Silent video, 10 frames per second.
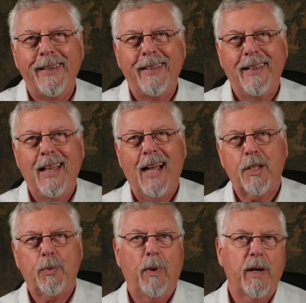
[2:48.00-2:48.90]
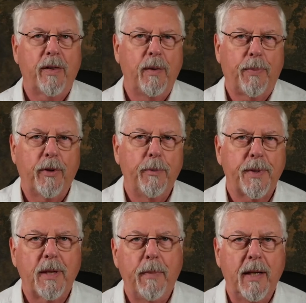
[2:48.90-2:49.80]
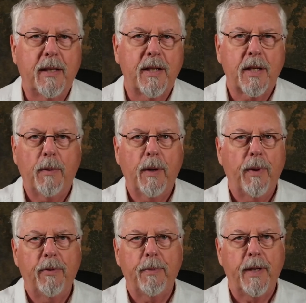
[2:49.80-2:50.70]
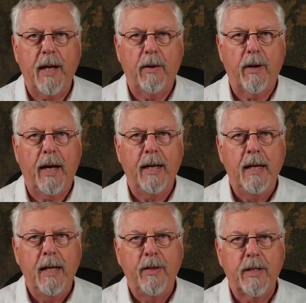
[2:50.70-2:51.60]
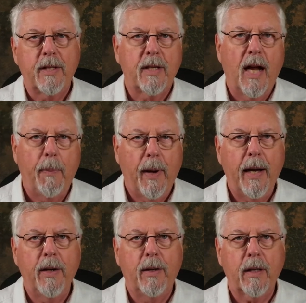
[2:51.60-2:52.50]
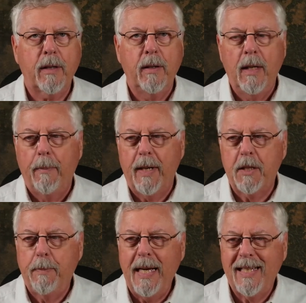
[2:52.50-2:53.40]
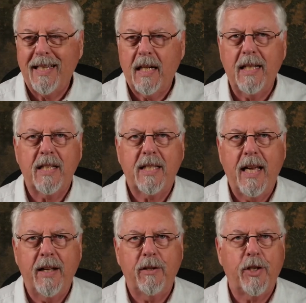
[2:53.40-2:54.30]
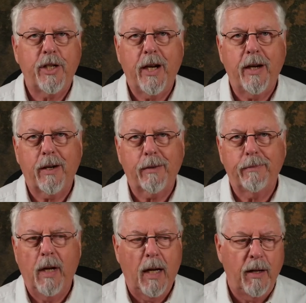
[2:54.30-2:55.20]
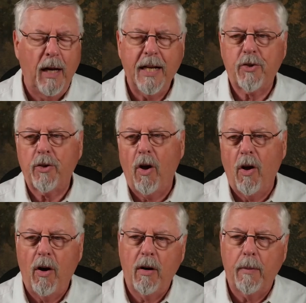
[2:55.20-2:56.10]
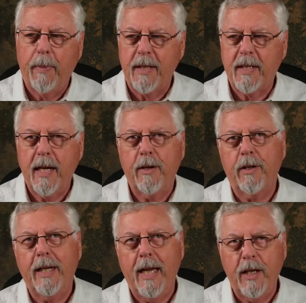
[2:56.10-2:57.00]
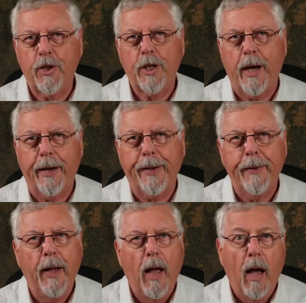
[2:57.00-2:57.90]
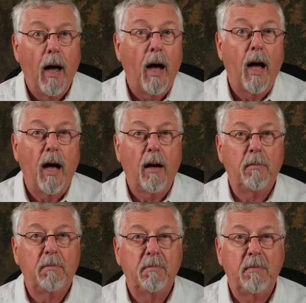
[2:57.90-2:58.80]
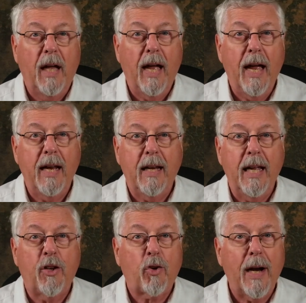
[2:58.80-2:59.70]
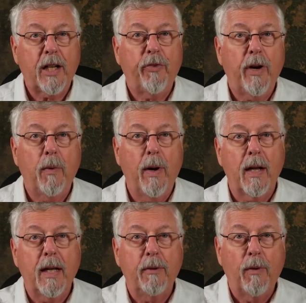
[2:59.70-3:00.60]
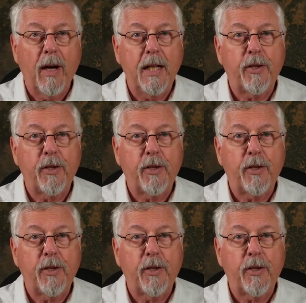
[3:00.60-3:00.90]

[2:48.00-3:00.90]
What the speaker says: That's one of the improvements I made to this. I went away from the down eye. This is an up eye hook, but it's basically a standard shank, extra long, but standard gauge shank. And it tracks very well. It rides